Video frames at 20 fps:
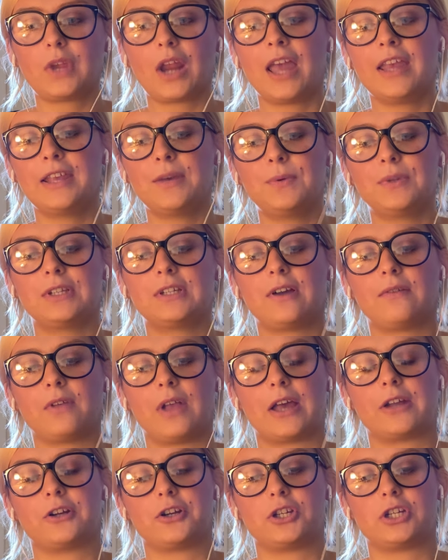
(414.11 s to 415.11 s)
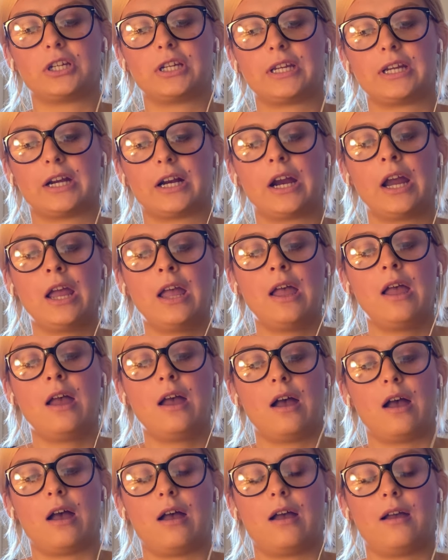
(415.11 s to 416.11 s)
I think with the Devil energy here,
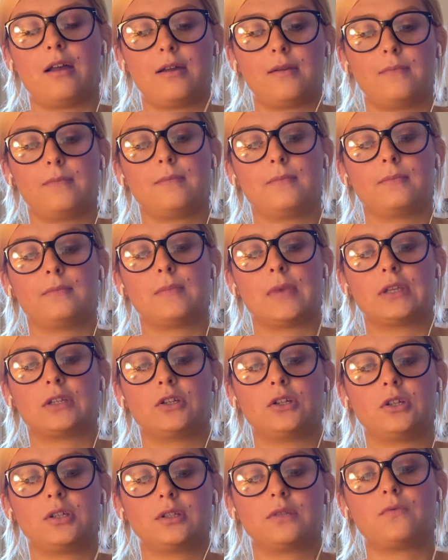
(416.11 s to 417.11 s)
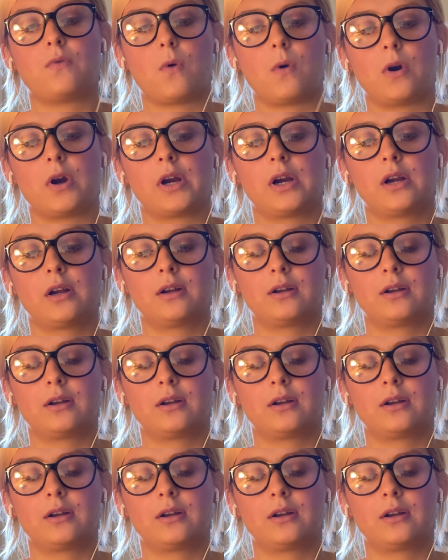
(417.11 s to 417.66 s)
messages for